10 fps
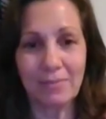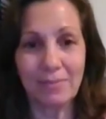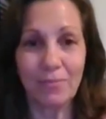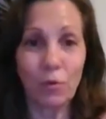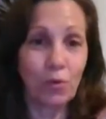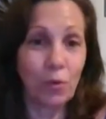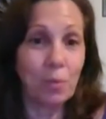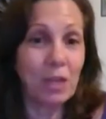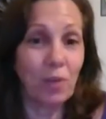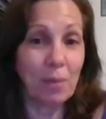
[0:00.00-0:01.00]
well, for
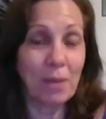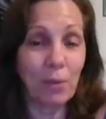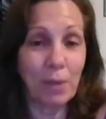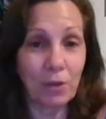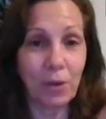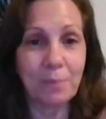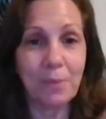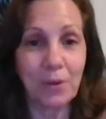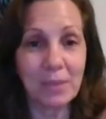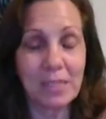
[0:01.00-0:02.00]
me, if I'm at my
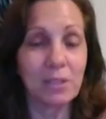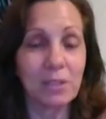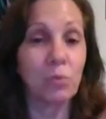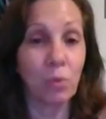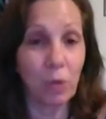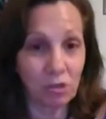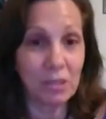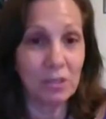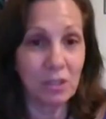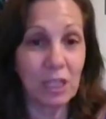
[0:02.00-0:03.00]
grandparents' house and we're
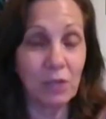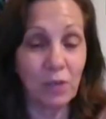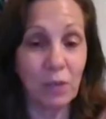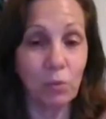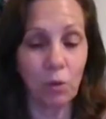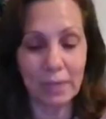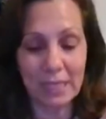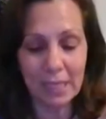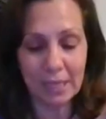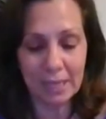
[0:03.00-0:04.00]
watching T V while we
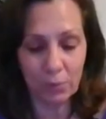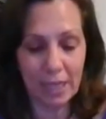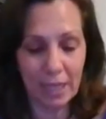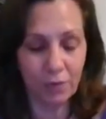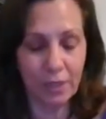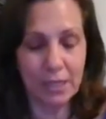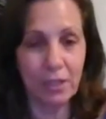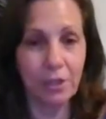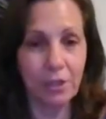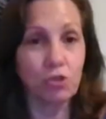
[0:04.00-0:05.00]
eat, and we have like the
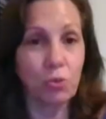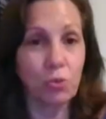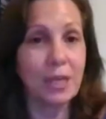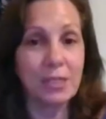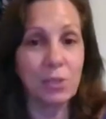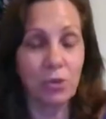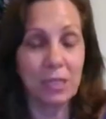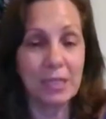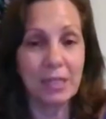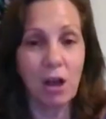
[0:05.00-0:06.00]
little trays we're
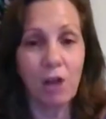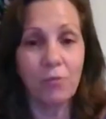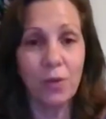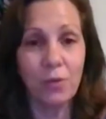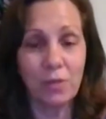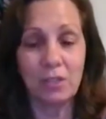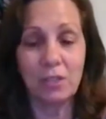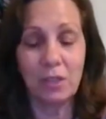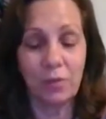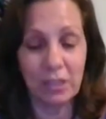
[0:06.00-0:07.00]
eating off of, the
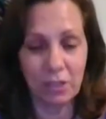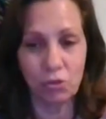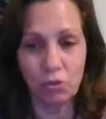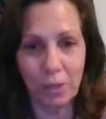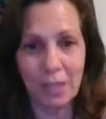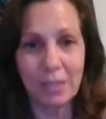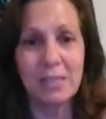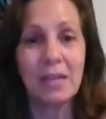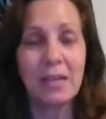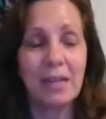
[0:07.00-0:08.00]
T V dinner trays,
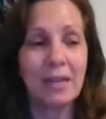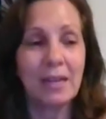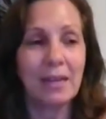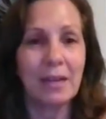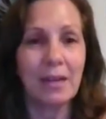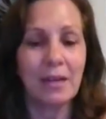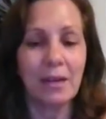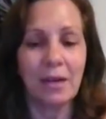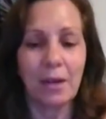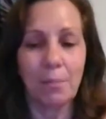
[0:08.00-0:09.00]

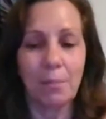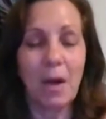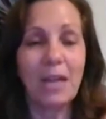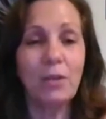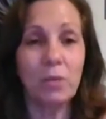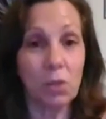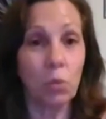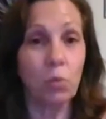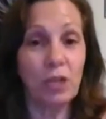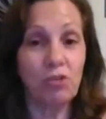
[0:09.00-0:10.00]
mine was a
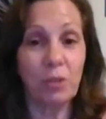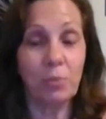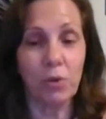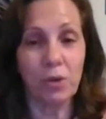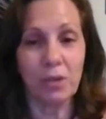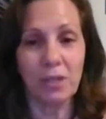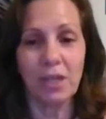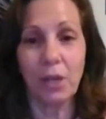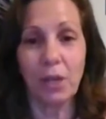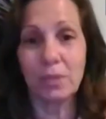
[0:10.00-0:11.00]
Ouija board.
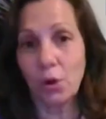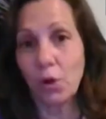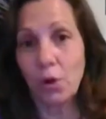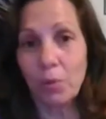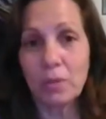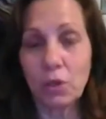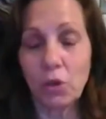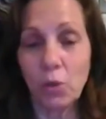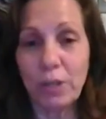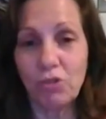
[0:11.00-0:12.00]
It was her personal
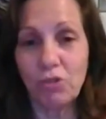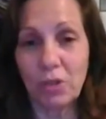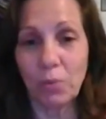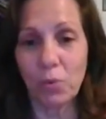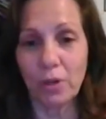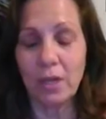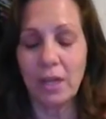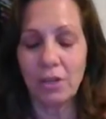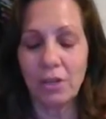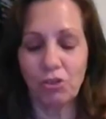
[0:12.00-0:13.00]
Ouija board.
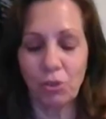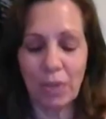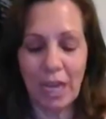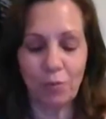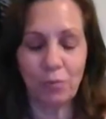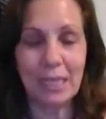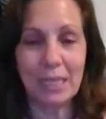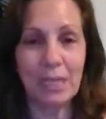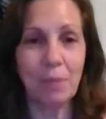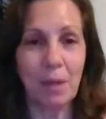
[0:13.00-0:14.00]
She would have me
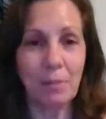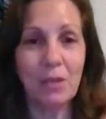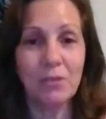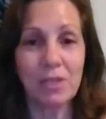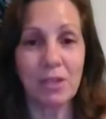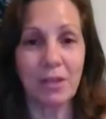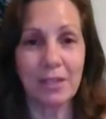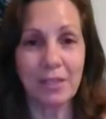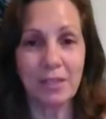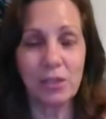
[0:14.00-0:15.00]
eat my meals on
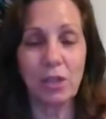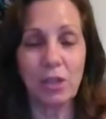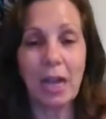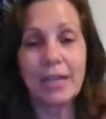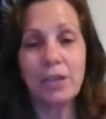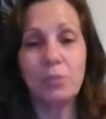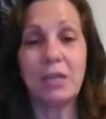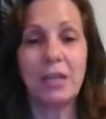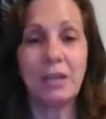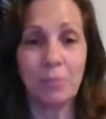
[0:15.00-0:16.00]
it so that I could be
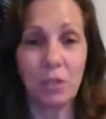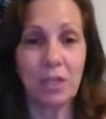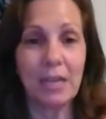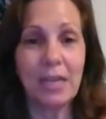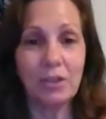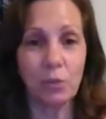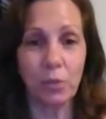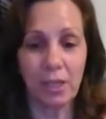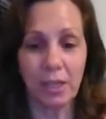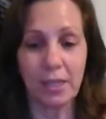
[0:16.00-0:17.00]
con connected with
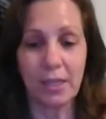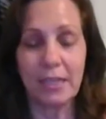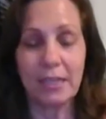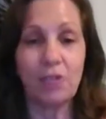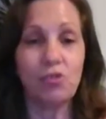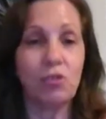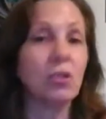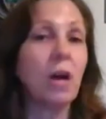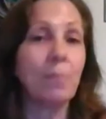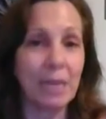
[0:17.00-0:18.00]
it. And then she
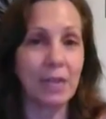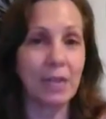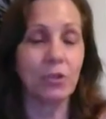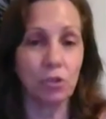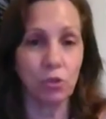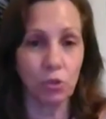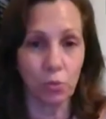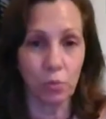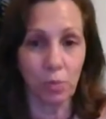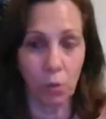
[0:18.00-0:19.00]
taught me how to do
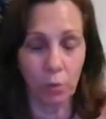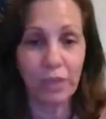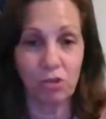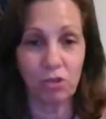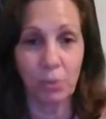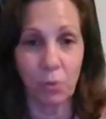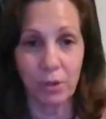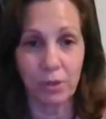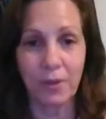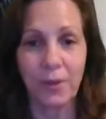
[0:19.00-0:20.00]
a Ouija
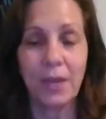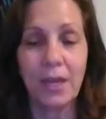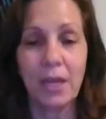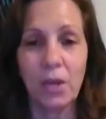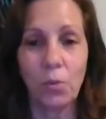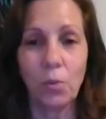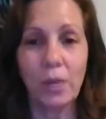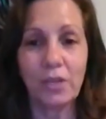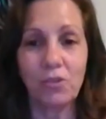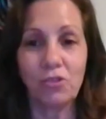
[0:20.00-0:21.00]
board,
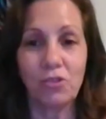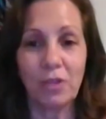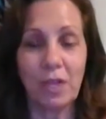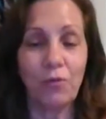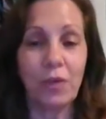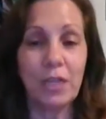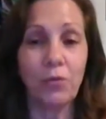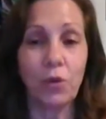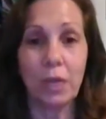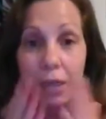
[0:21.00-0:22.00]
which, if any of you
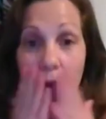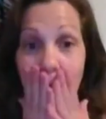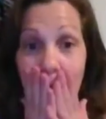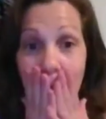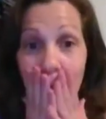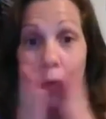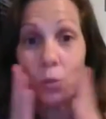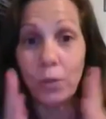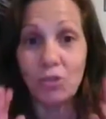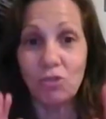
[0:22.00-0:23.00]
are like, oh no,
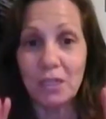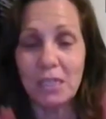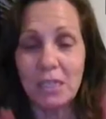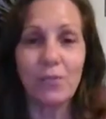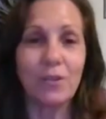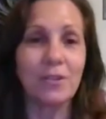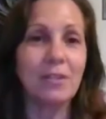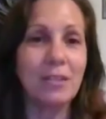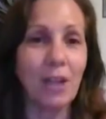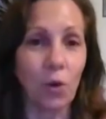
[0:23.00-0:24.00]
Ouija is evil.
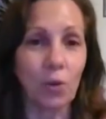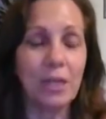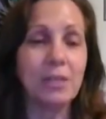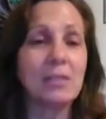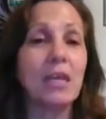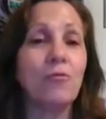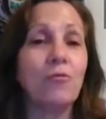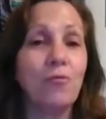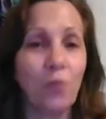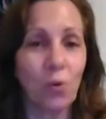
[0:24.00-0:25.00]
No, it is a
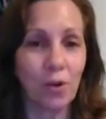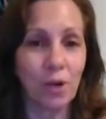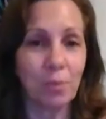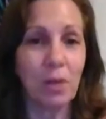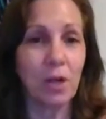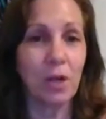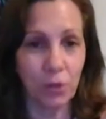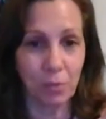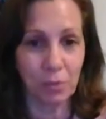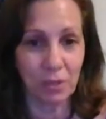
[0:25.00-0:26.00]
form of
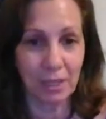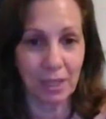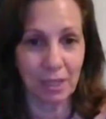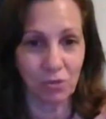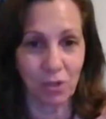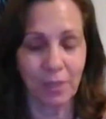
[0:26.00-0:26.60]
communication.